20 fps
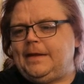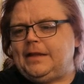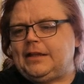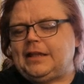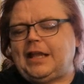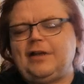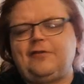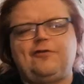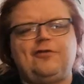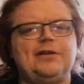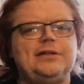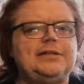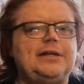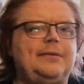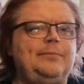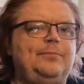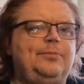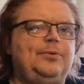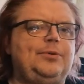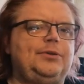Like for
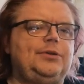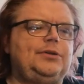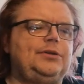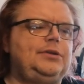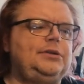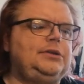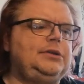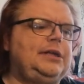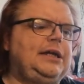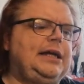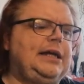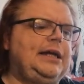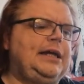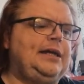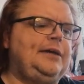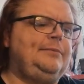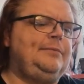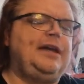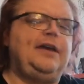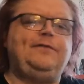example,
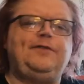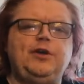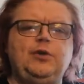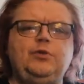if